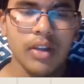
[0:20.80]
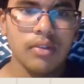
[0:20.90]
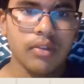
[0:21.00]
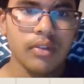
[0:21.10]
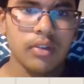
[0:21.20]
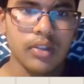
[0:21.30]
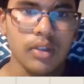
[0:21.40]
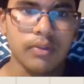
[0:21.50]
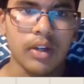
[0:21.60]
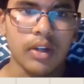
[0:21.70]
so
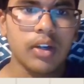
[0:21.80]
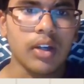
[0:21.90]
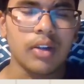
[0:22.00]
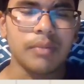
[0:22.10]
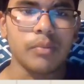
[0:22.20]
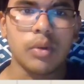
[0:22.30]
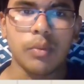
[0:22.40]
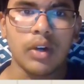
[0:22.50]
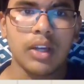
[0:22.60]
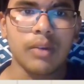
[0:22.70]
far, we're working
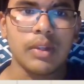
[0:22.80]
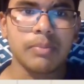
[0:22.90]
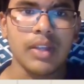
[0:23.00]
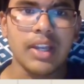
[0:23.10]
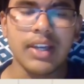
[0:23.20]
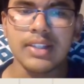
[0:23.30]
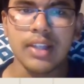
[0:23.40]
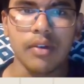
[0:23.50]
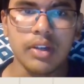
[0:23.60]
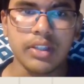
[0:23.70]
with plant
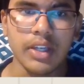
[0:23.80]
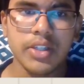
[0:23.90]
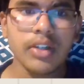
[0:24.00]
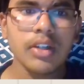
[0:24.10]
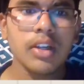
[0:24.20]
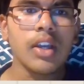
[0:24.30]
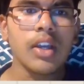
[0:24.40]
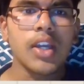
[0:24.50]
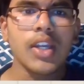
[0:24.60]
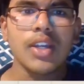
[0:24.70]
decellularization
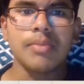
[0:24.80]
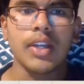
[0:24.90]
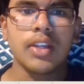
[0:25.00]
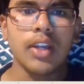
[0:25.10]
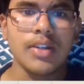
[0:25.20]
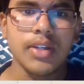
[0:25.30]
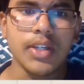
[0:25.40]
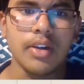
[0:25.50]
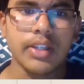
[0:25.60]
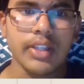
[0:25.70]
to make tissue engineering
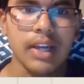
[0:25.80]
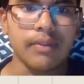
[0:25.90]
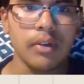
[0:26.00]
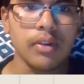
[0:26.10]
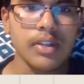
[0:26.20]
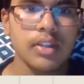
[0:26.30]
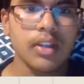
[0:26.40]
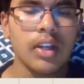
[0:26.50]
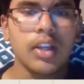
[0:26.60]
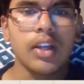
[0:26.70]
scaffolds
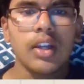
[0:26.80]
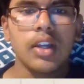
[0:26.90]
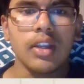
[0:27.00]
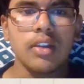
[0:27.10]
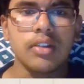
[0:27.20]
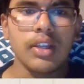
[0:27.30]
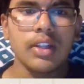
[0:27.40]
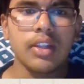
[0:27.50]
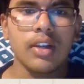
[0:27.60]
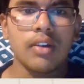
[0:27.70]
using the
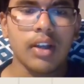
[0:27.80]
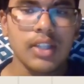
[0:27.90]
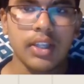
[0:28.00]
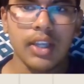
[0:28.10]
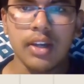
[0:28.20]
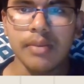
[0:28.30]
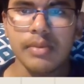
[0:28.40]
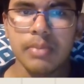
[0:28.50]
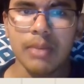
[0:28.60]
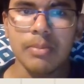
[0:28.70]
Crossing Kingdoms
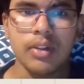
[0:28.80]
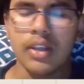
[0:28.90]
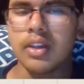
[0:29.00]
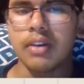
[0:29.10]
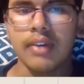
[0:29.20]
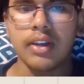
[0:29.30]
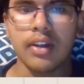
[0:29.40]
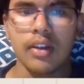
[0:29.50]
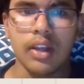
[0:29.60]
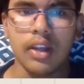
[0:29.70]
paper that you can find
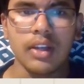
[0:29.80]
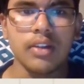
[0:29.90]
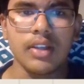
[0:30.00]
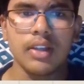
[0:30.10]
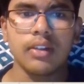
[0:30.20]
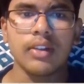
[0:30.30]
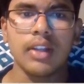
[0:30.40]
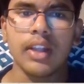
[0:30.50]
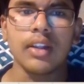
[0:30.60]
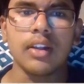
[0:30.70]
online using that
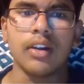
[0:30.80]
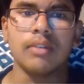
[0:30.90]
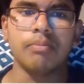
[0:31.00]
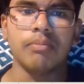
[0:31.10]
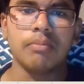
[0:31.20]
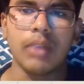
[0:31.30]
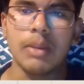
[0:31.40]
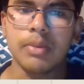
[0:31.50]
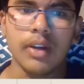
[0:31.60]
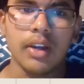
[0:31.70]
paper
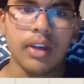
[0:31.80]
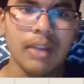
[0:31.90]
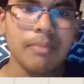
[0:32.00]
name.